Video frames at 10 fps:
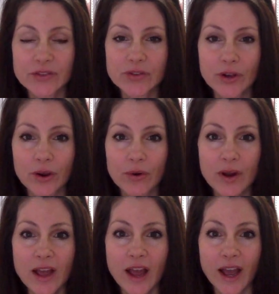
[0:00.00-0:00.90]
so
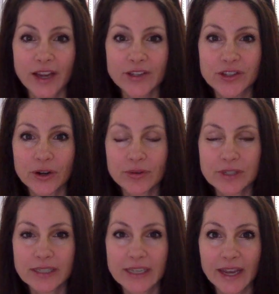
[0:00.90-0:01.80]
I don't
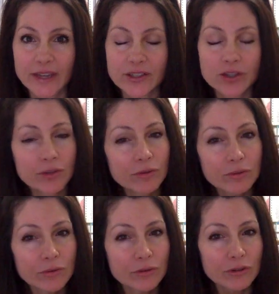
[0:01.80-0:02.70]
get
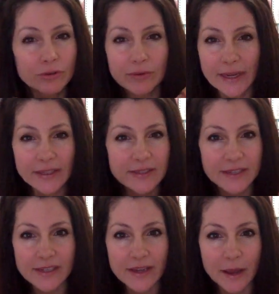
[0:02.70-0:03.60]
too
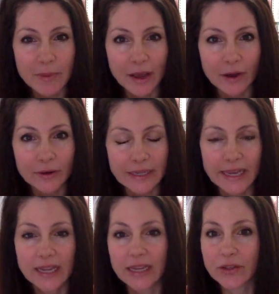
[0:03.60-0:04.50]
crazy about
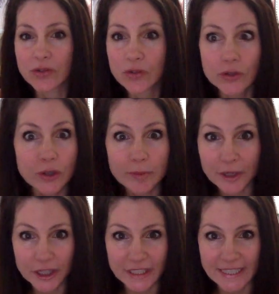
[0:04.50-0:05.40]
getting it
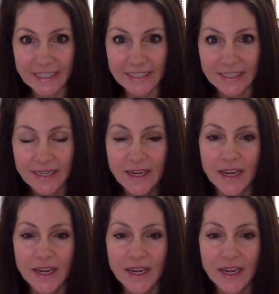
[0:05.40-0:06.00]
super clean.